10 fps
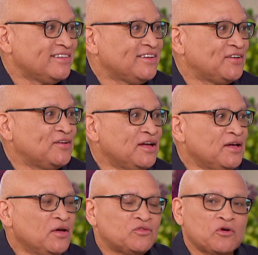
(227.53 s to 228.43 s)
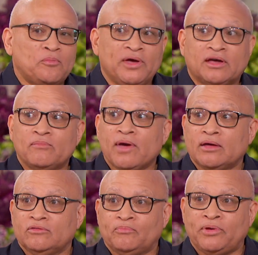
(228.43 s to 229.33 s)
you know? Ah. So pick,
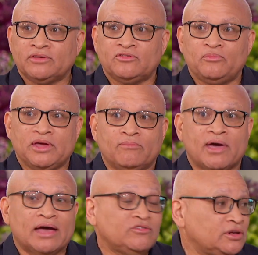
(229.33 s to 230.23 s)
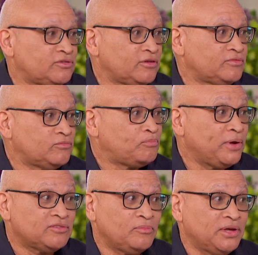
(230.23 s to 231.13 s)
pick to be imaginative,
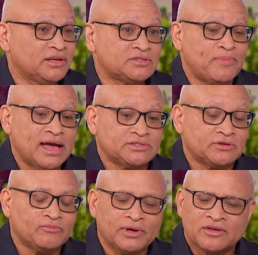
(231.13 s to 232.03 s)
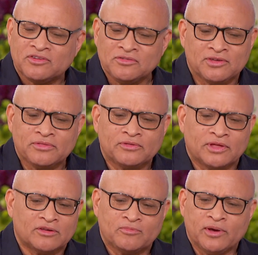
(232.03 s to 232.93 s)
pick to be expansive, because here's the other
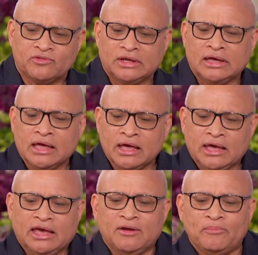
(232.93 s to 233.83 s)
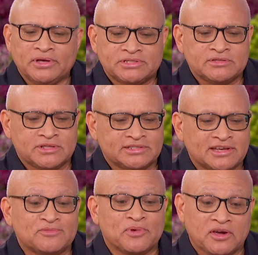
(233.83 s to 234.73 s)
thing, especially in a business that's
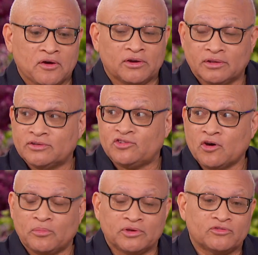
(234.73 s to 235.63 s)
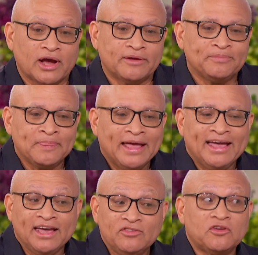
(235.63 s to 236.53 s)
as mercurial as showbiz, right?
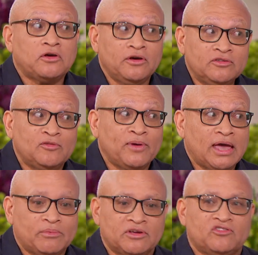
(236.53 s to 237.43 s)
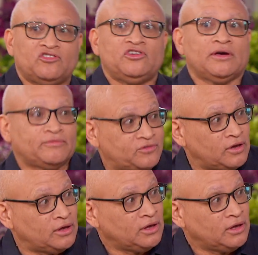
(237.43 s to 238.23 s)
It's good to be able to shift